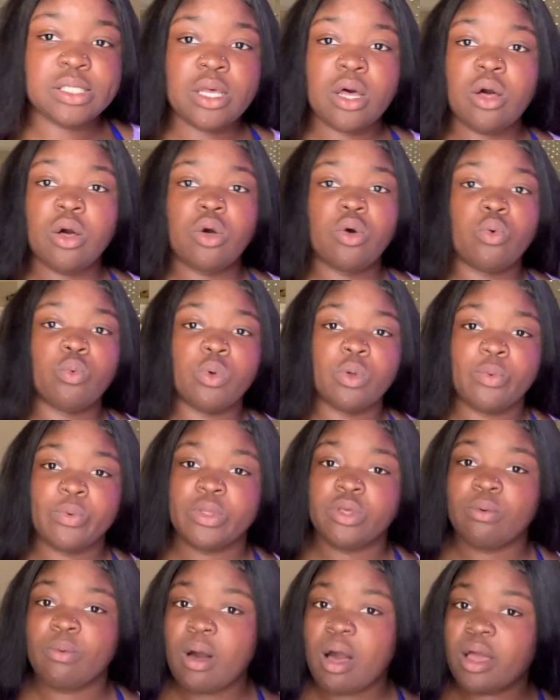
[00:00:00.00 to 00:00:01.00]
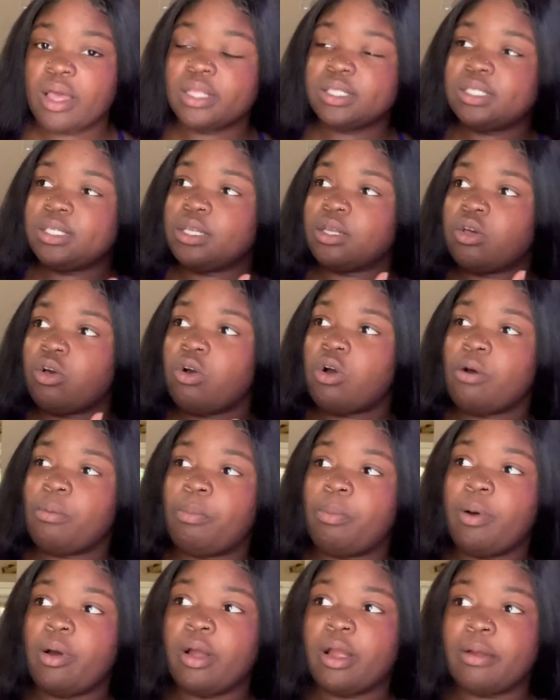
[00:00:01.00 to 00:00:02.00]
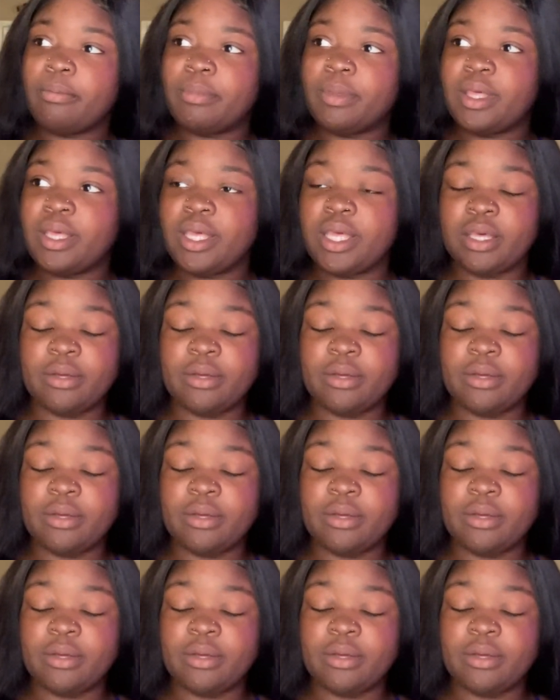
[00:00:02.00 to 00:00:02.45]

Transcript: So when we walk into the compartment,